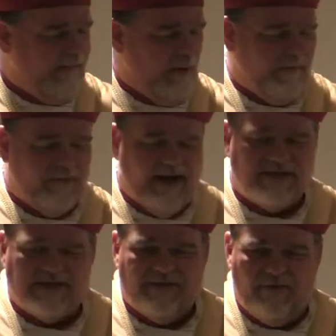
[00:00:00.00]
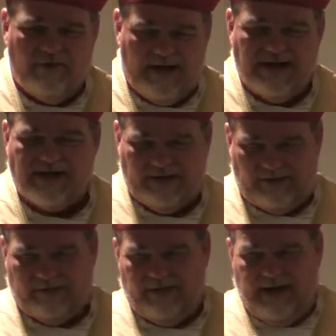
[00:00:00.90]
Pope Francis a few days
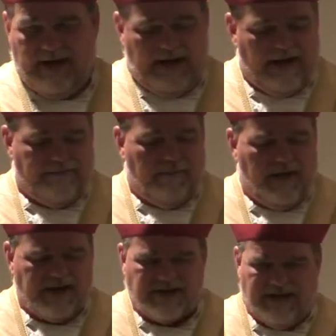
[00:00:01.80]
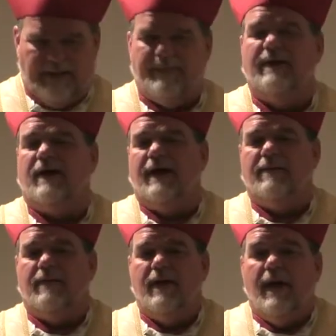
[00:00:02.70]
ago, it must not be
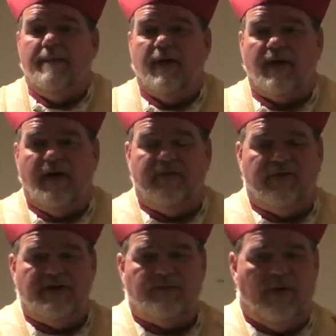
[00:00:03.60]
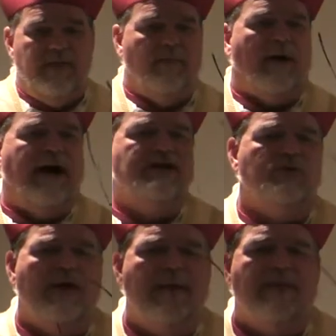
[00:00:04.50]
done, because it is when by
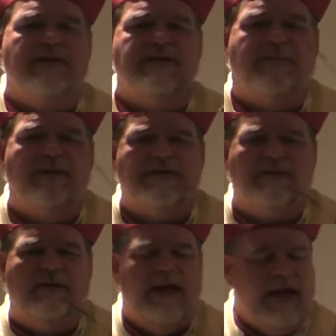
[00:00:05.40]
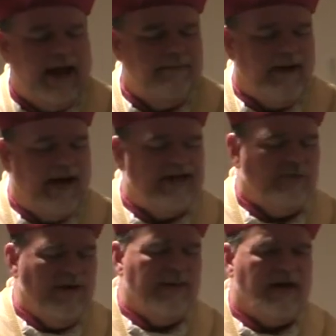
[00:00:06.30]
doing this epistle and by
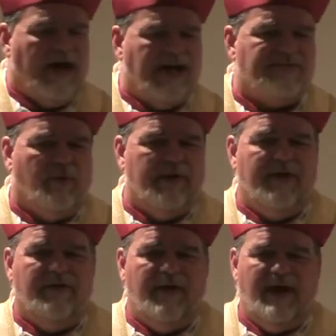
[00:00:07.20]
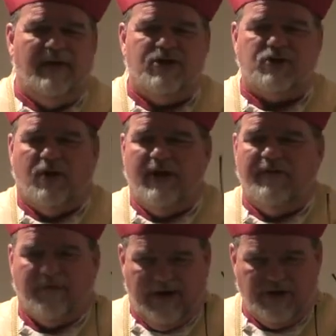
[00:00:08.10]
doing the gospel in English or
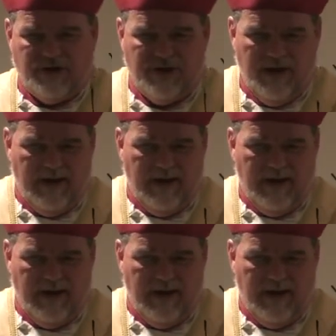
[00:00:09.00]
in French,